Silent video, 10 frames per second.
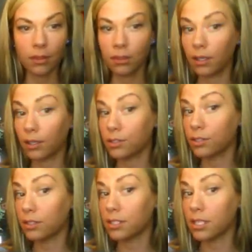There, so
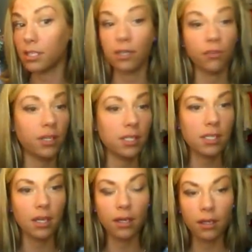you can see the difference.
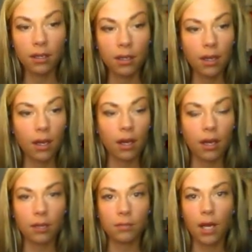
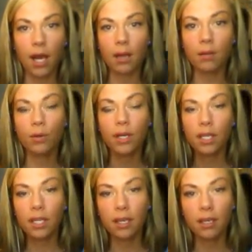I'm
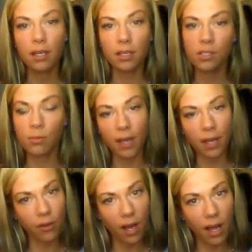quickly gonna do my
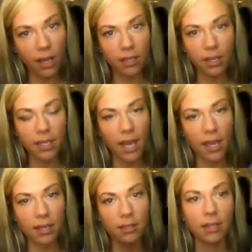other eye
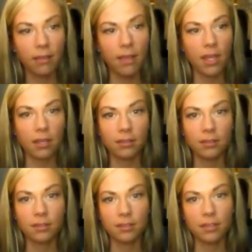again, and then
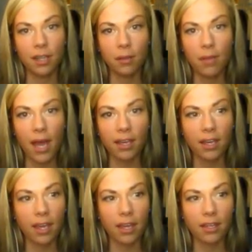come back
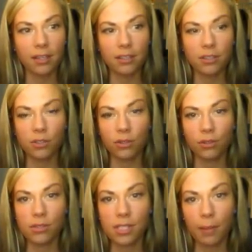and do
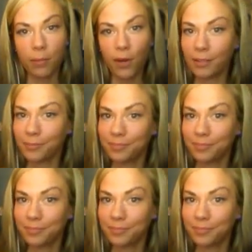step 3.